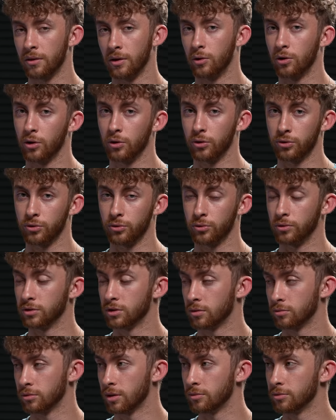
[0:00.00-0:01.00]
They'll go through and
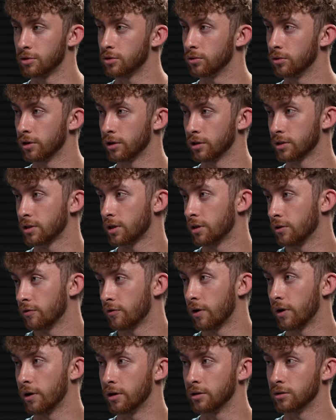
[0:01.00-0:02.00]
sometimes do like a seller
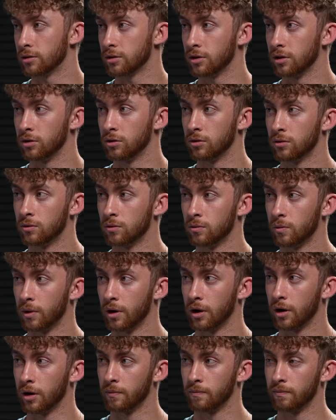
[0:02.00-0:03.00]
finance deal
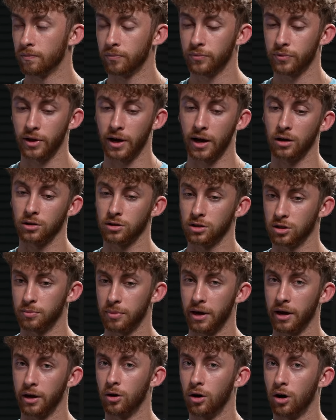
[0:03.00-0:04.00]
where the house is
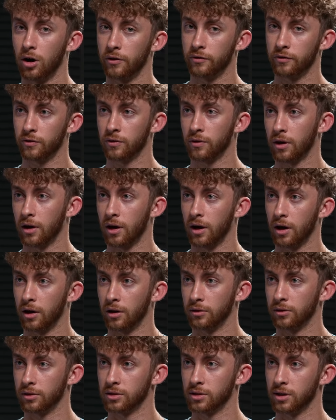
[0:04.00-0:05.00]
paid off
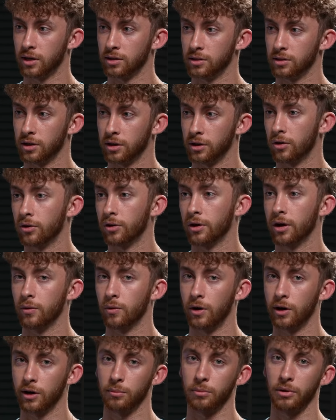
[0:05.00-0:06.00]
and the son's like, okay,
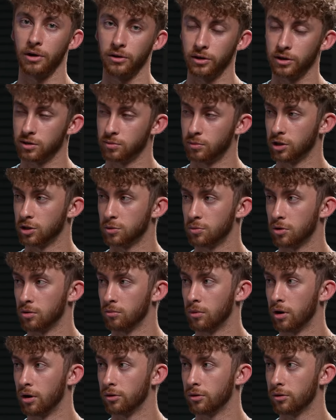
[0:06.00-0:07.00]
well, I can pay this much per
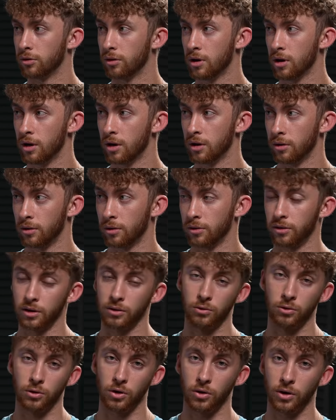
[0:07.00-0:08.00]
month.
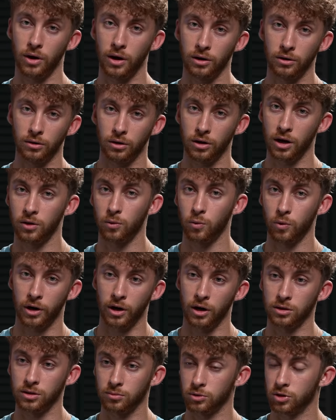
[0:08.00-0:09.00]
They will go ahead and kind of work
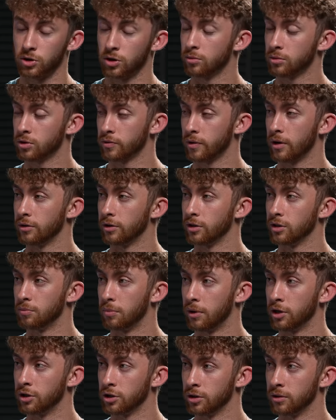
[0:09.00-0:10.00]
out some terms around his
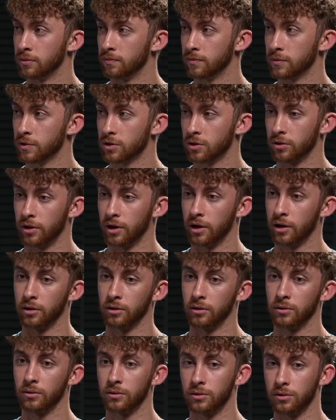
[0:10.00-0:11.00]
budget. So
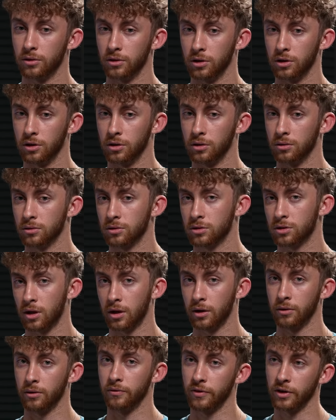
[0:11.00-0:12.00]
then the
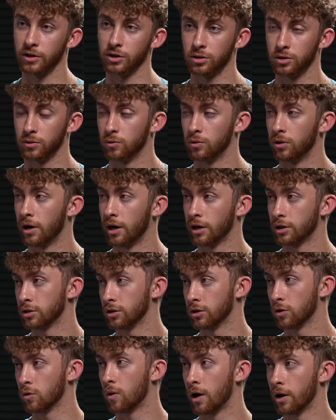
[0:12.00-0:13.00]
son eventually will
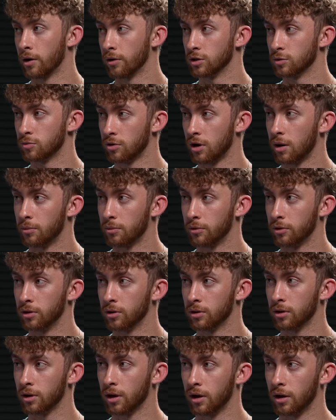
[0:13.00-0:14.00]
actually acquire this
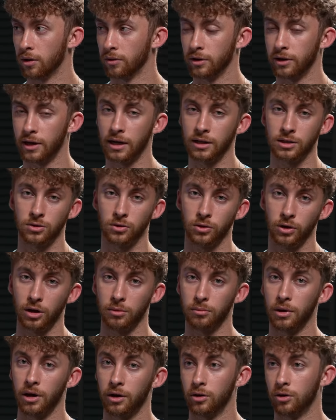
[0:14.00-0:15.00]
property and the dad's still
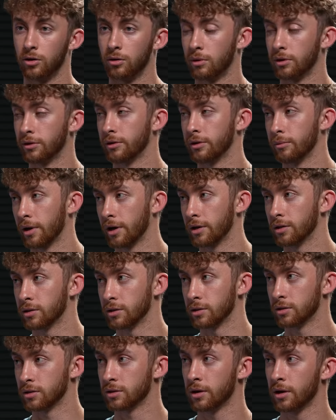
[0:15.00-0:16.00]
getting paid on a monthly
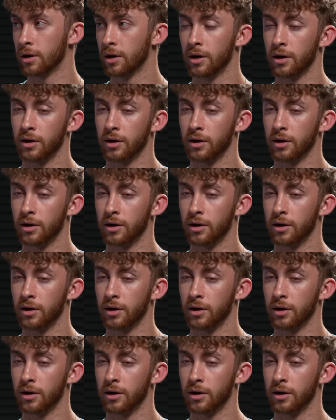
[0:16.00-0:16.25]
basis.